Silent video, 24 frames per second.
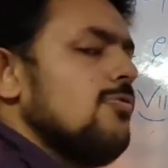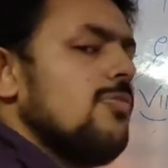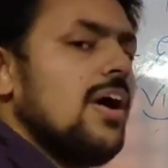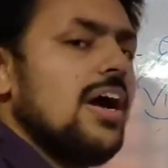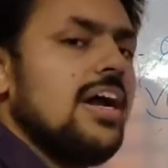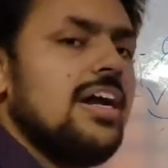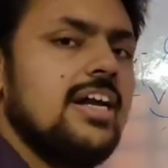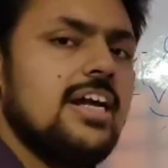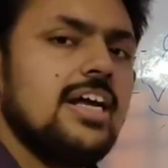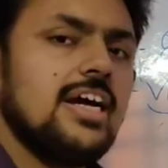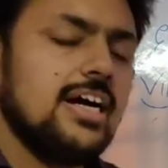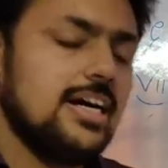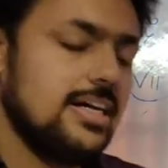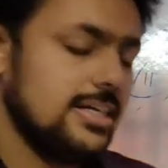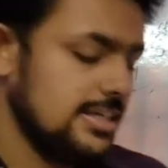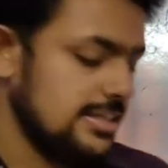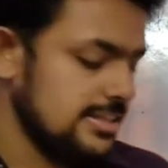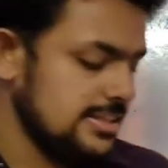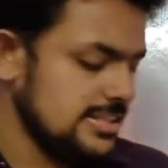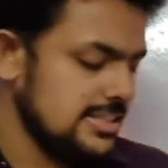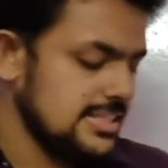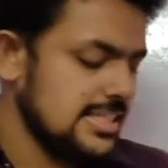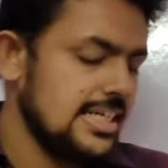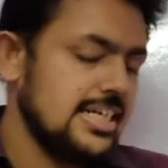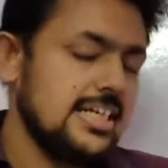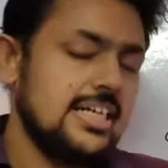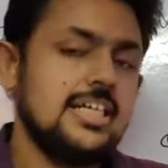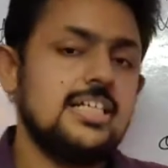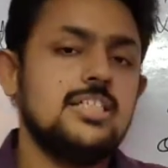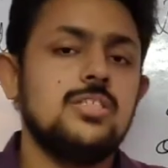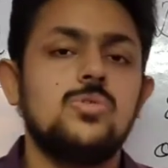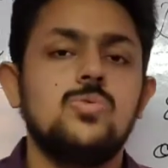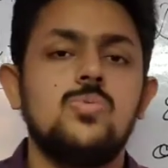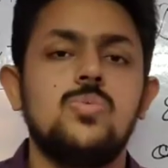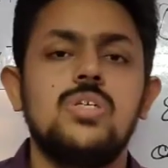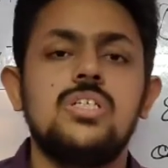find another
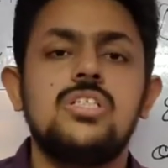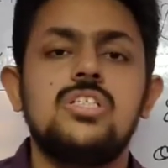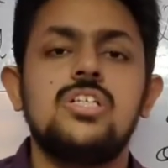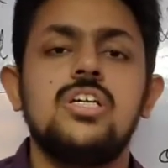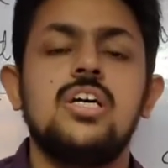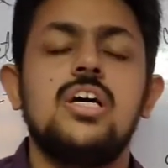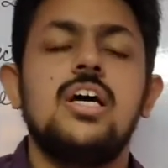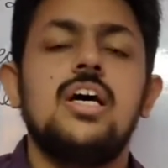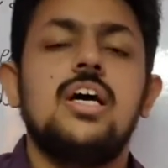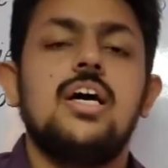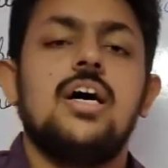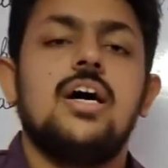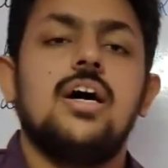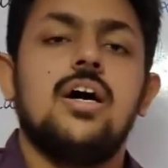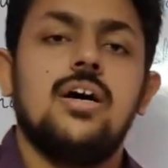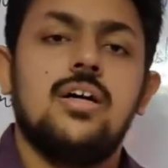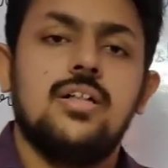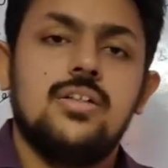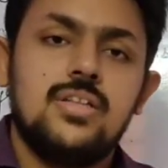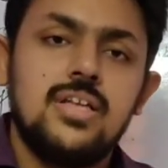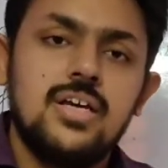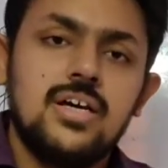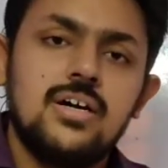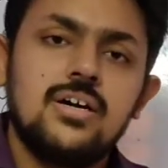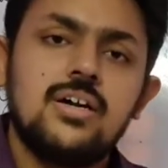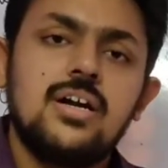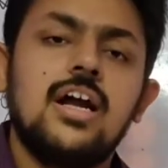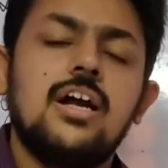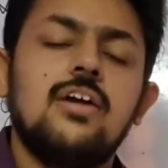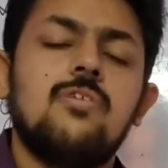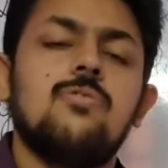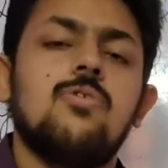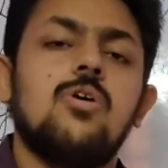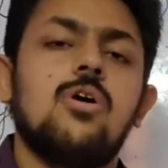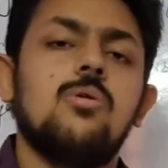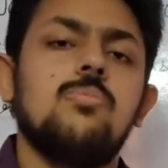sentence which their
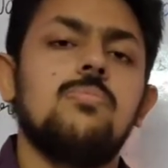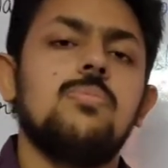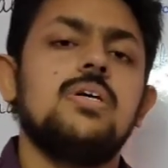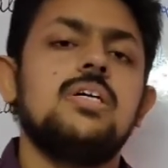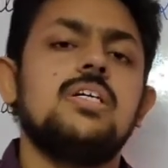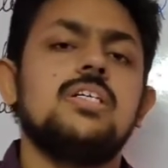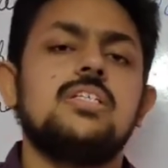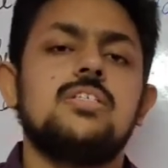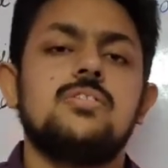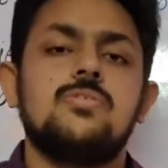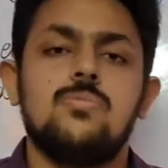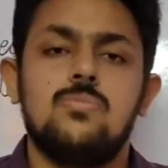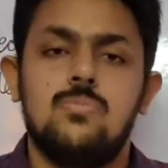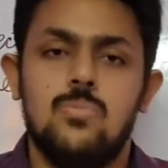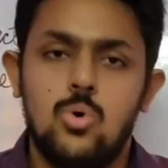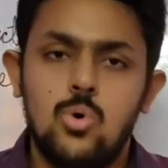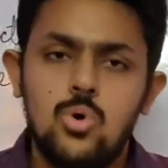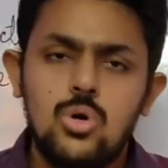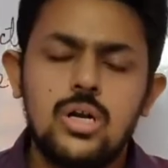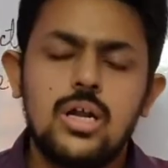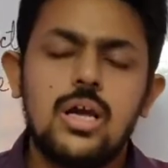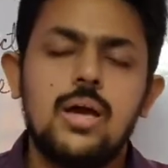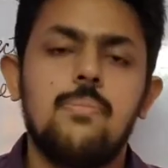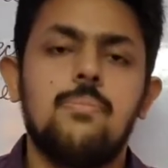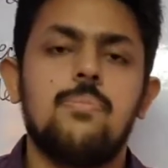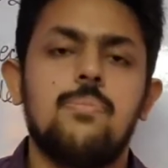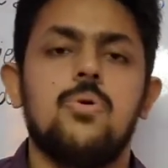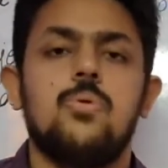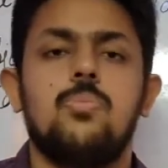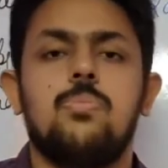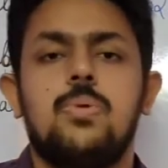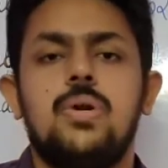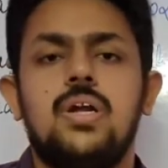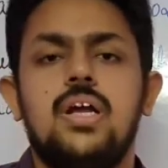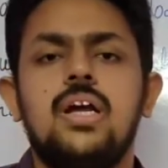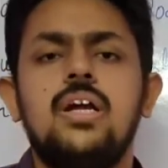adverb is more
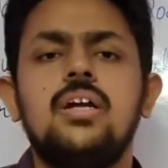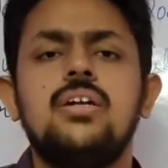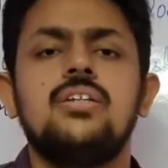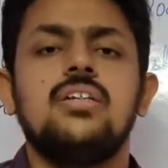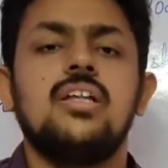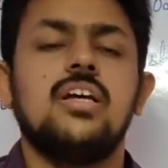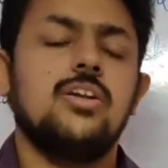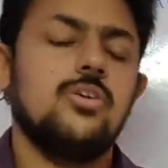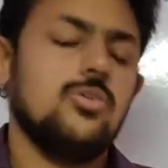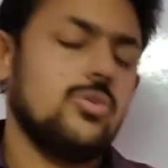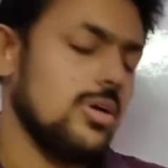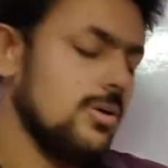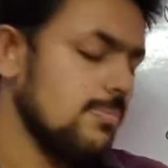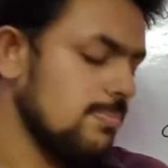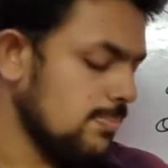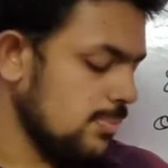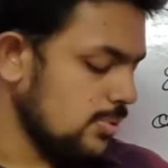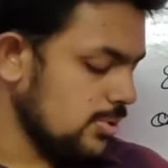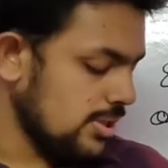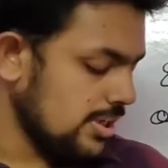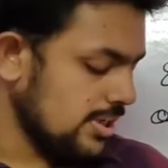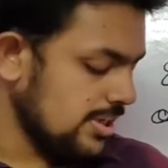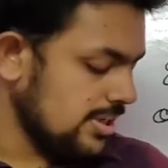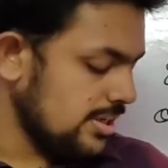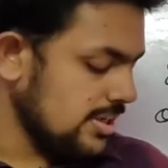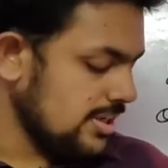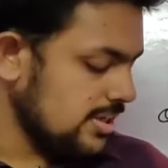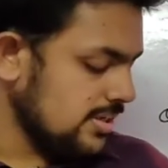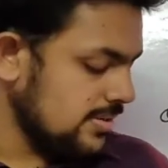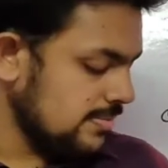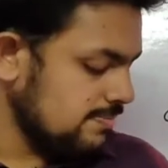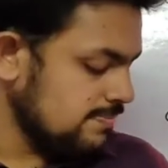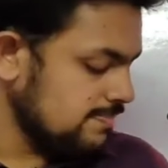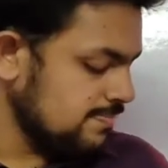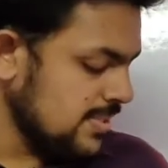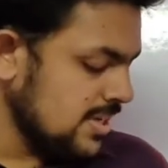appropriate, then you can put it.
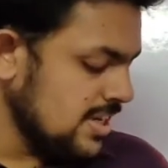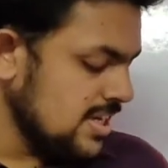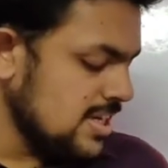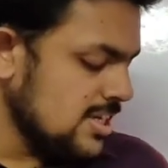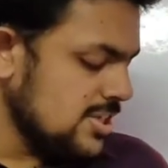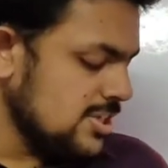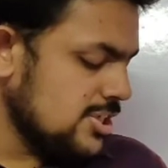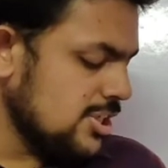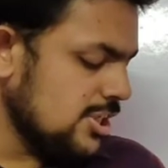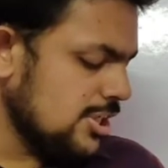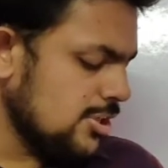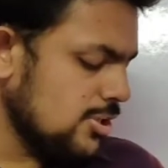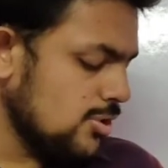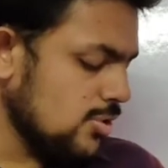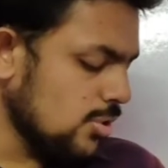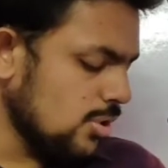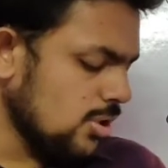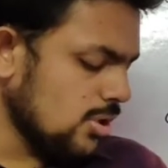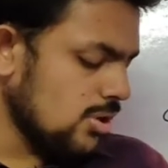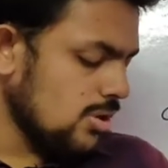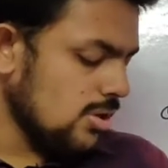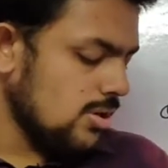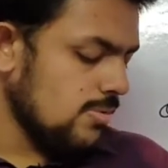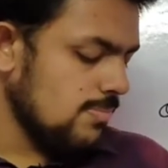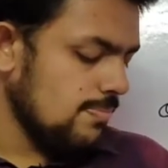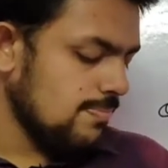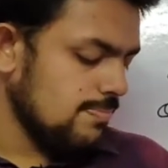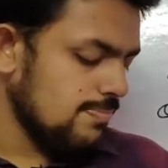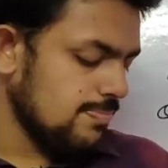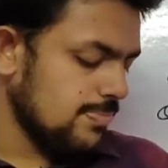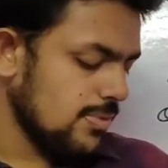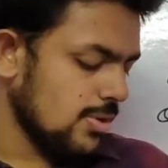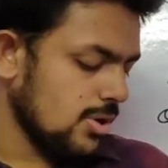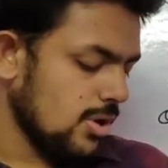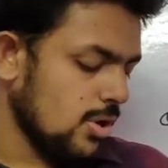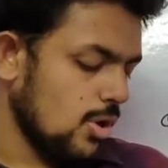She took
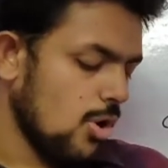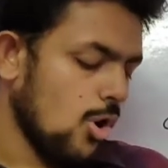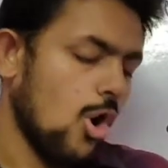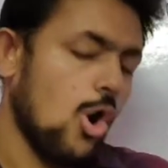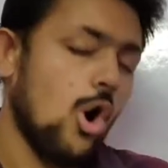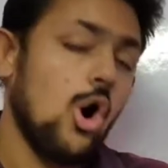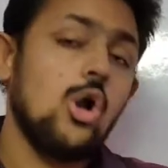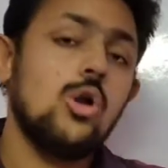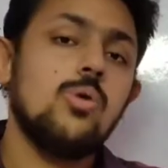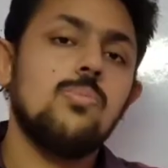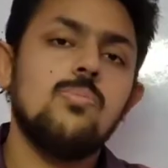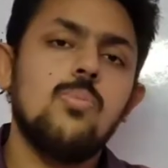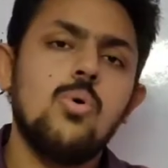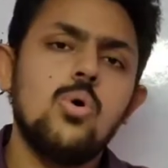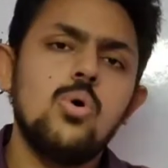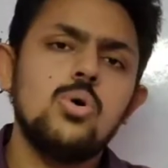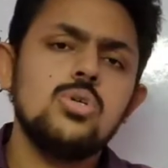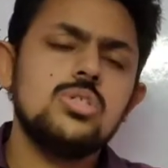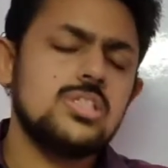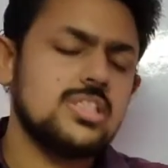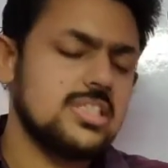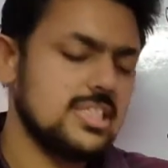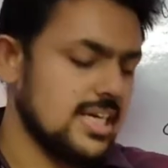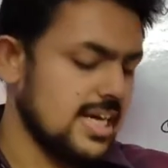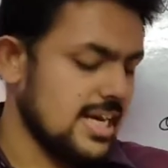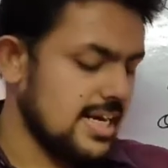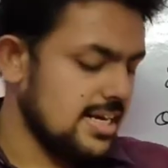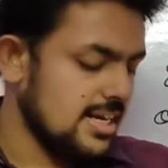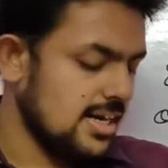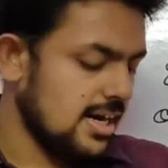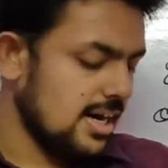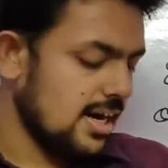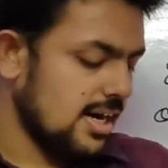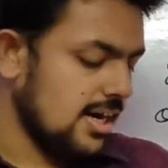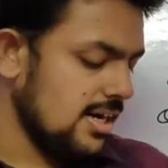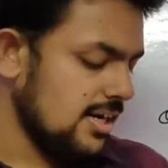almost an
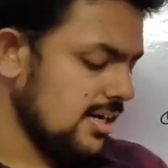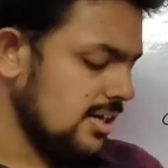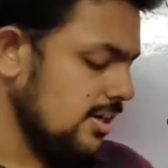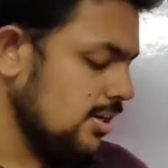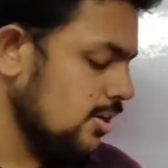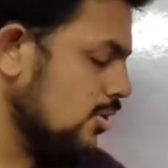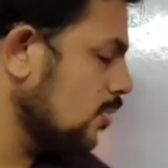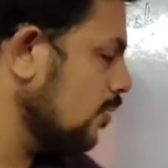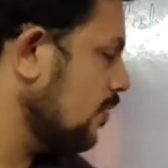hour to